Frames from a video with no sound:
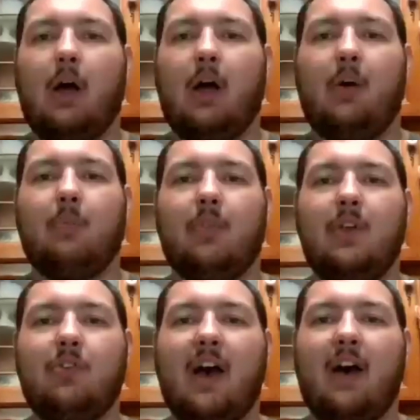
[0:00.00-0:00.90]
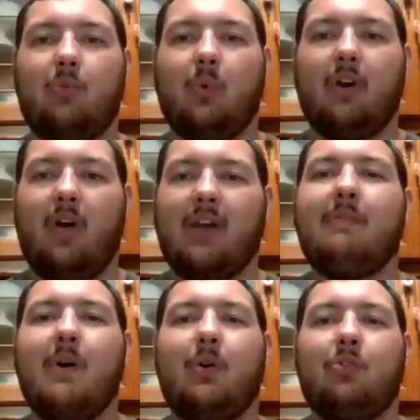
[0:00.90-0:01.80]
These guys were like
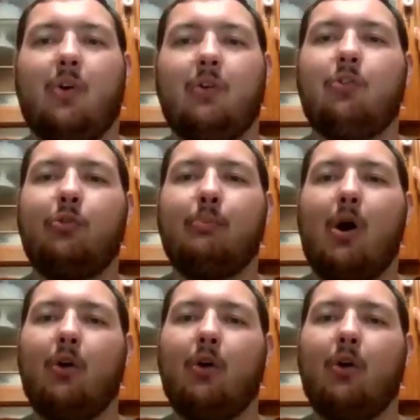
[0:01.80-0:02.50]
focused on small